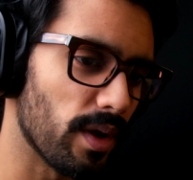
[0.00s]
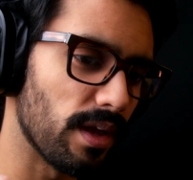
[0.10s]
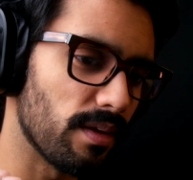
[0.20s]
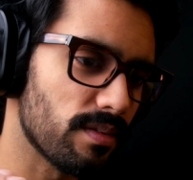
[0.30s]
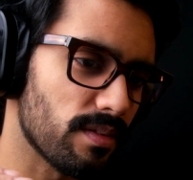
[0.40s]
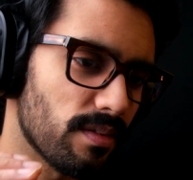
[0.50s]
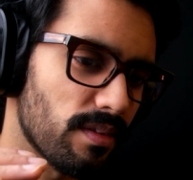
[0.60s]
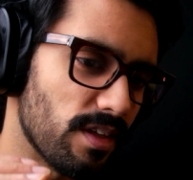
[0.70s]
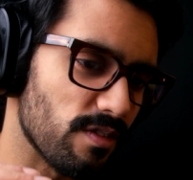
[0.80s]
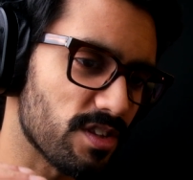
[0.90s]
a
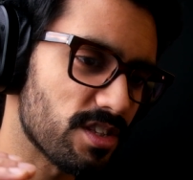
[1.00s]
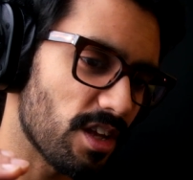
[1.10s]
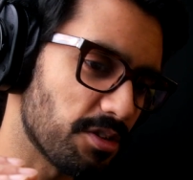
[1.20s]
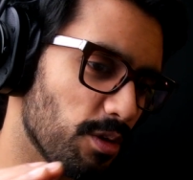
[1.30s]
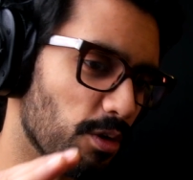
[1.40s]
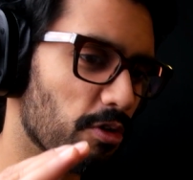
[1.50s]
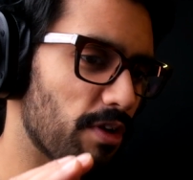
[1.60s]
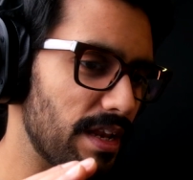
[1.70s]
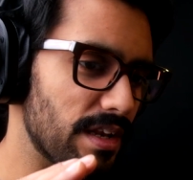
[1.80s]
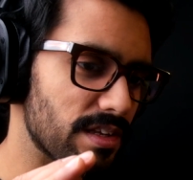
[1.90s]
kind of subtle
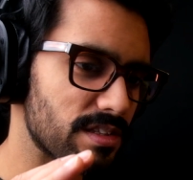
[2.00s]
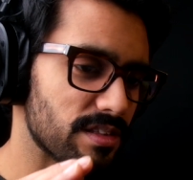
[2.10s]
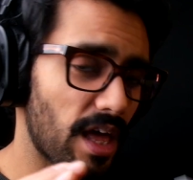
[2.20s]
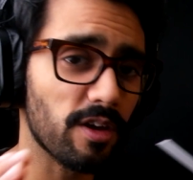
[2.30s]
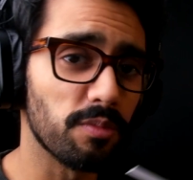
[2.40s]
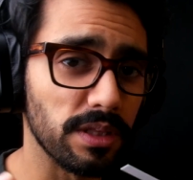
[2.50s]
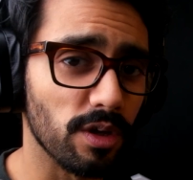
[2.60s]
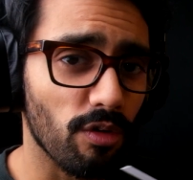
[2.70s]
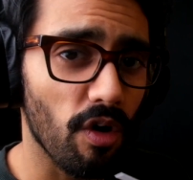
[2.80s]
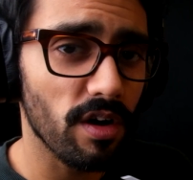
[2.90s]
greenness. That could be the
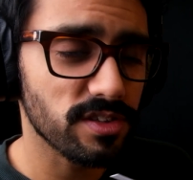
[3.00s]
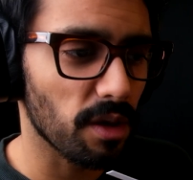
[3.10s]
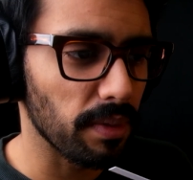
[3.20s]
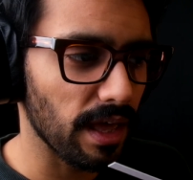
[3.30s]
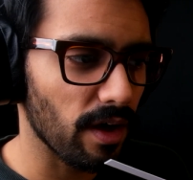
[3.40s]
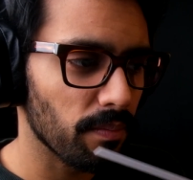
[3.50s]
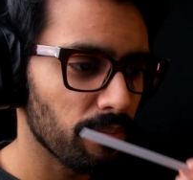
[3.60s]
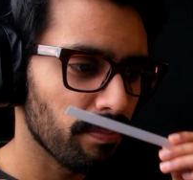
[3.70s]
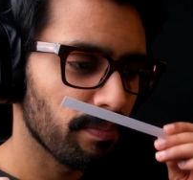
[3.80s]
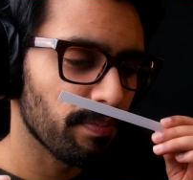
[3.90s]
grass coming out.
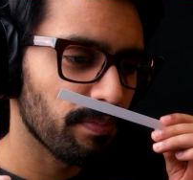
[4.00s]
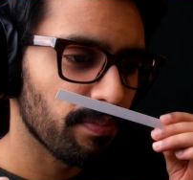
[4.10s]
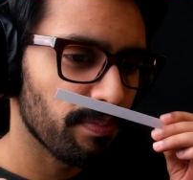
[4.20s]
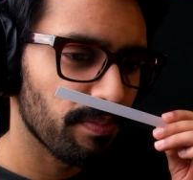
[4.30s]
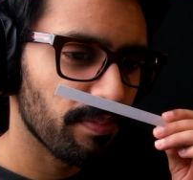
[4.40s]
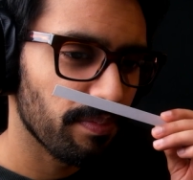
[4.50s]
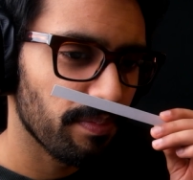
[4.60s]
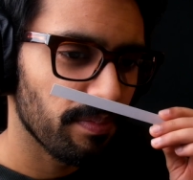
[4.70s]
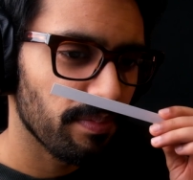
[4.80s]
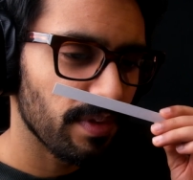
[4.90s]

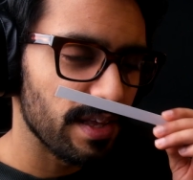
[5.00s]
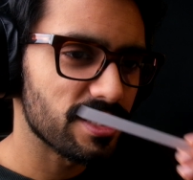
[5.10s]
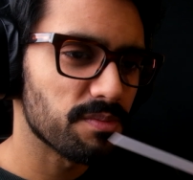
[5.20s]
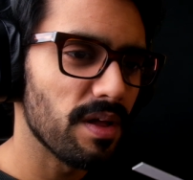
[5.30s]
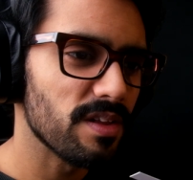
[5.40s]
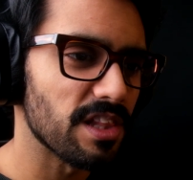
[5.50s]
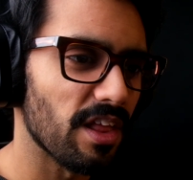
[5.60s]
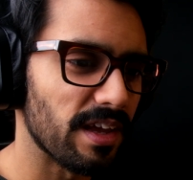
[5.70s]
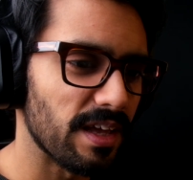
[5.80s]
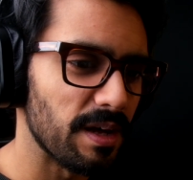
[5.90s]
It smells
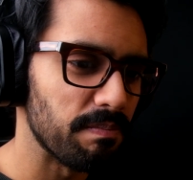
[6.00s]
like